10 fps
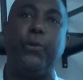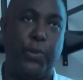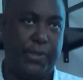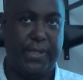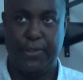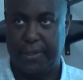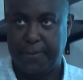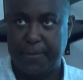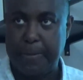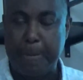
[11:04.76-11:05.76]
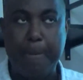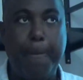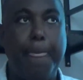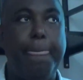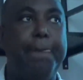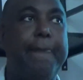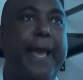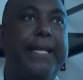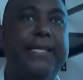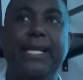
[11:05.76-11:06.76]
Throat Surgeons.
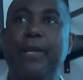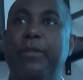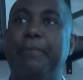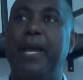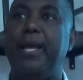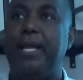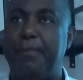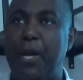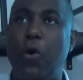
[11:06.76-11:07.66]
And they stayed at my